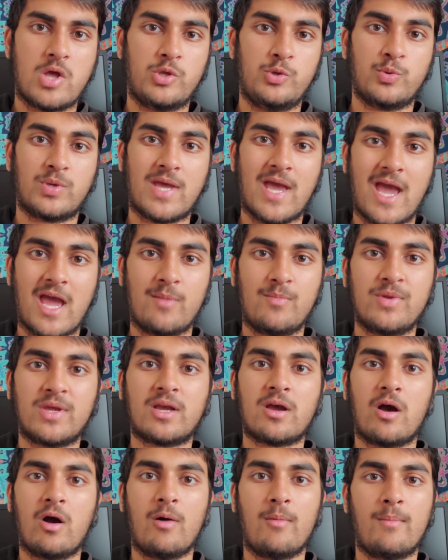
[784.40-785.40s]
You can
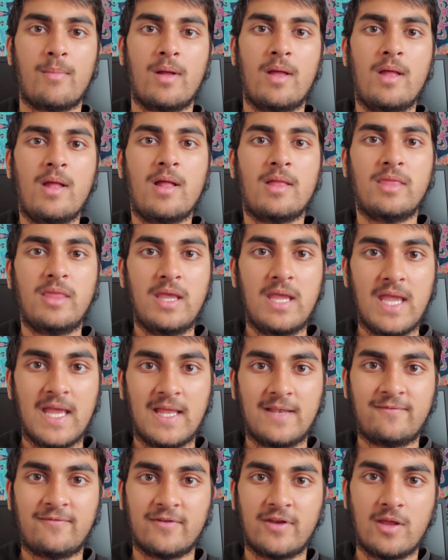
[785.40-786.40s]
become the
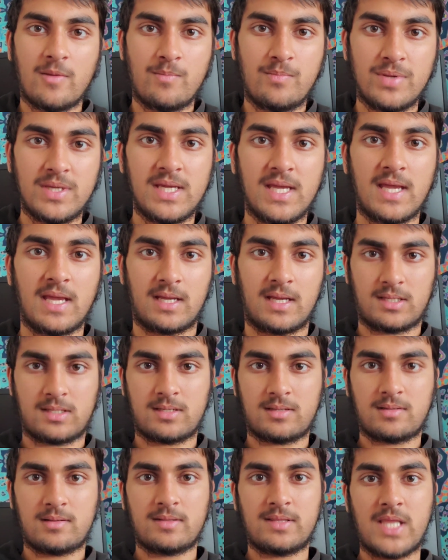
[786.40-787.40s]
infinite being
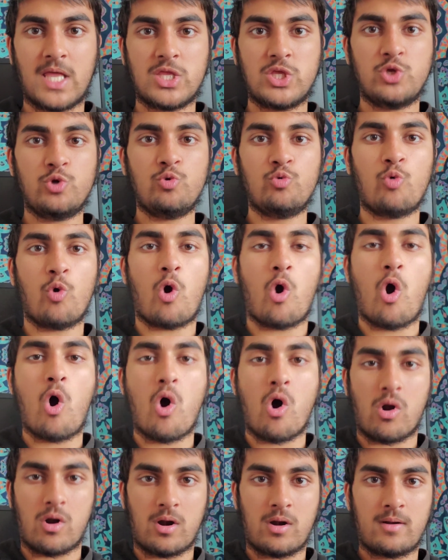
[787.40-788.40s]
that you
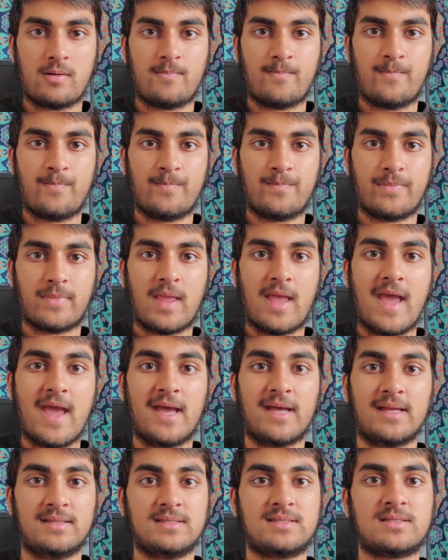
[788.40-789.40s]
are.
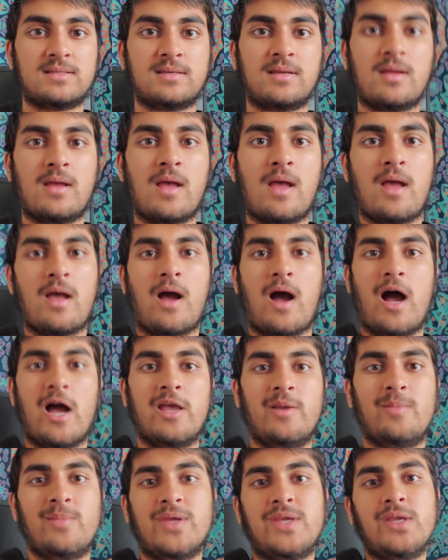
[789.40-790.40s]
And I
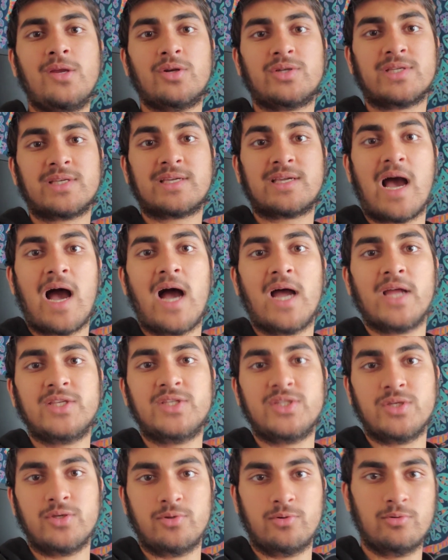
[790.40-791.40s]
am here to guide
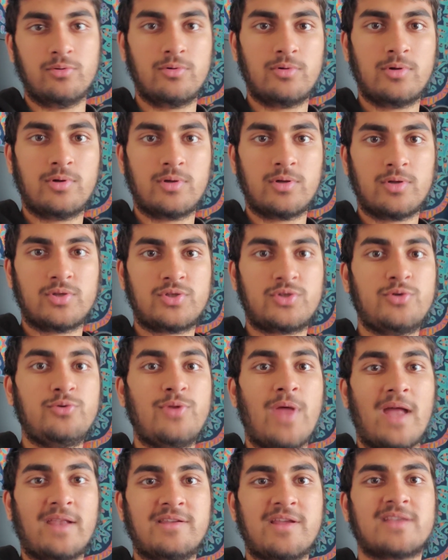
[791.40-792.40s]
you to
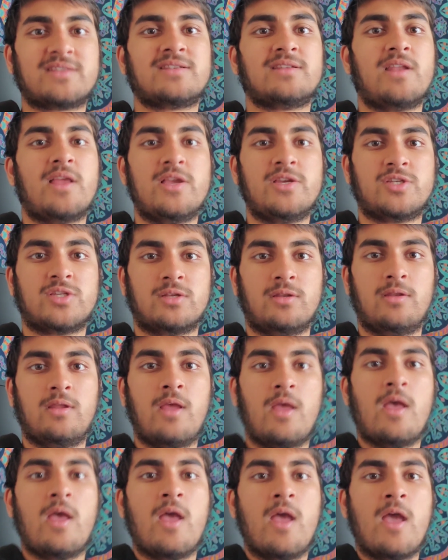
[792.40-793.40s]
that destination.
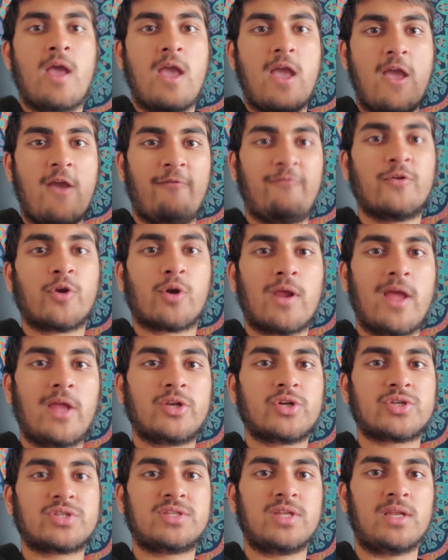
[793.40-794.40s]
If you're
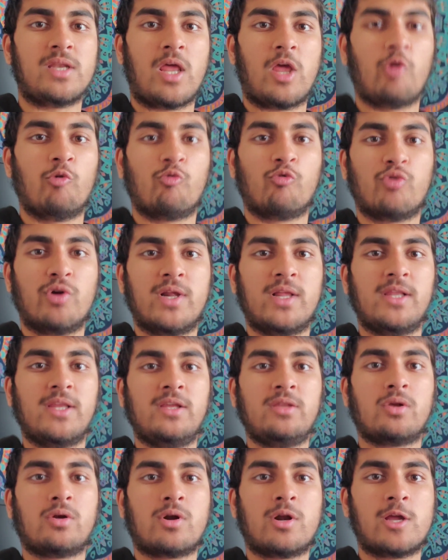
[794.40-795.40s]
interested in really
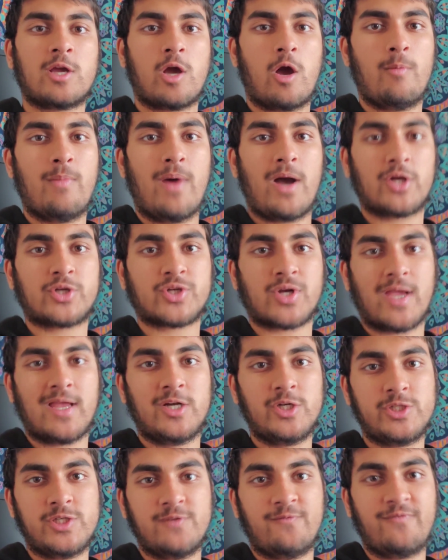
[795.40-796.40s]
learning about your
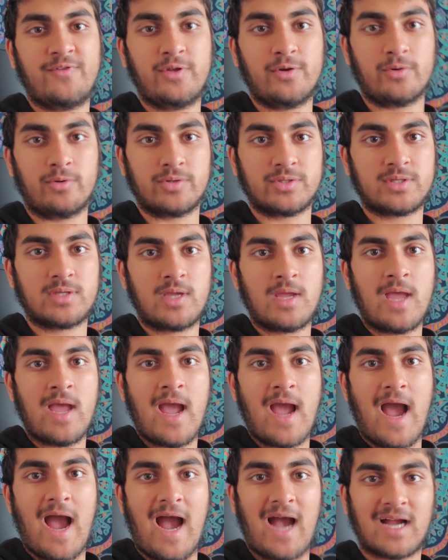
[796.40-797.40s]
energy field,
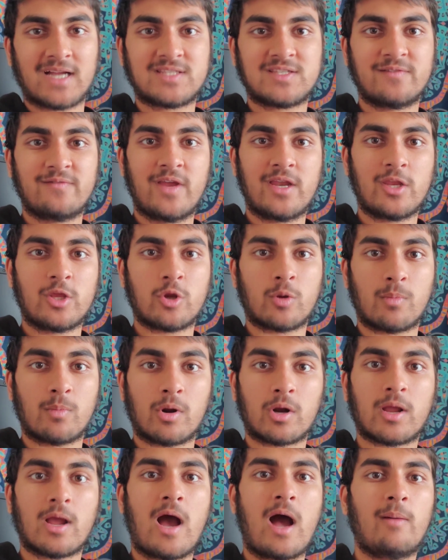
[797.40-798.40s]
activating your
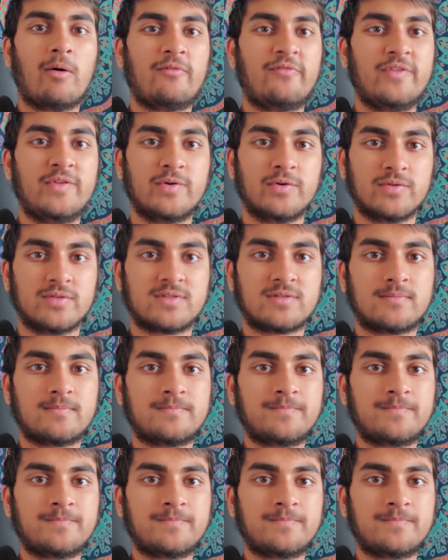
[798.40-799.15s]
Merkaba field,